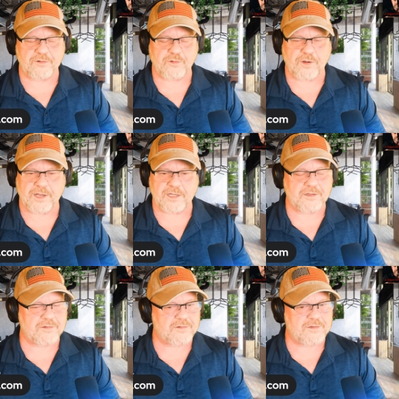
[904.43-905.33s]
Their training
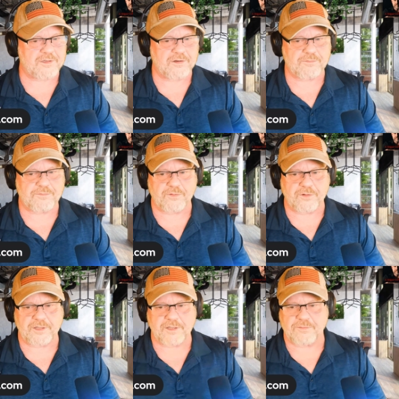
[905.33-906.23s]
is you know
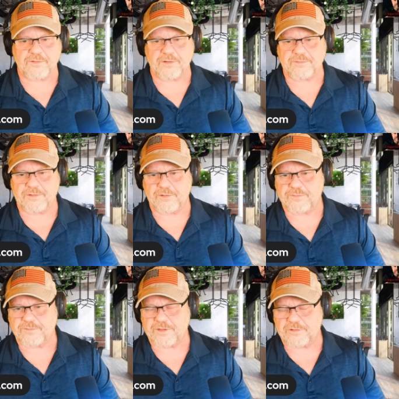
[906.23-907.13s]
fully of you know
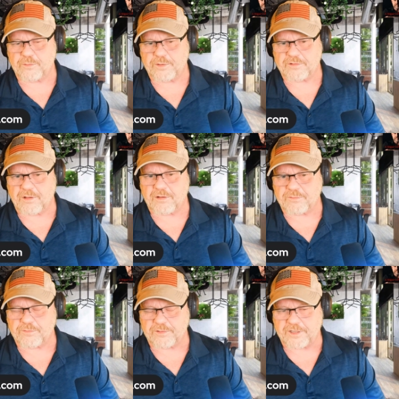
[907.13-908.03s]
52 weeks long,
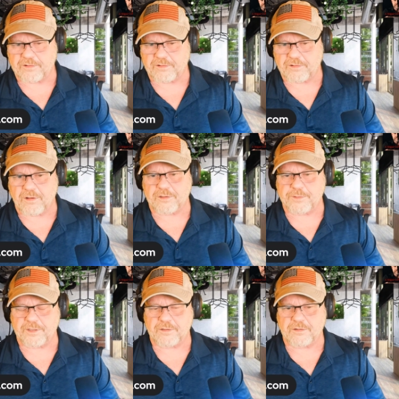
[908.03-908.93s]
a full year long to
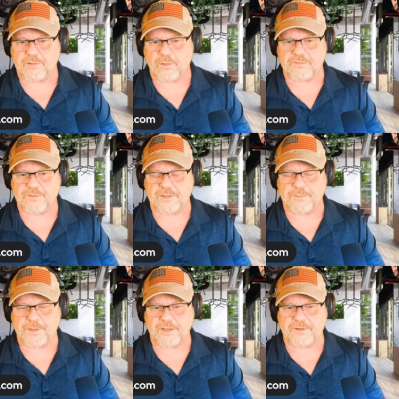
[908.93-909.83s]
be a, a qualified
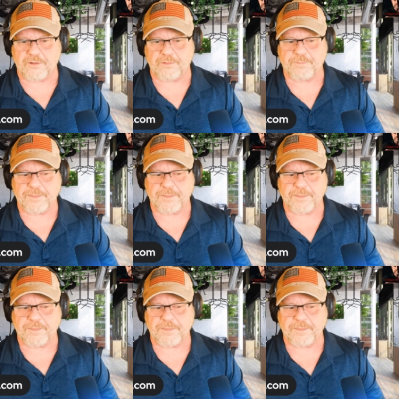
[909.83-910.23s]
commando.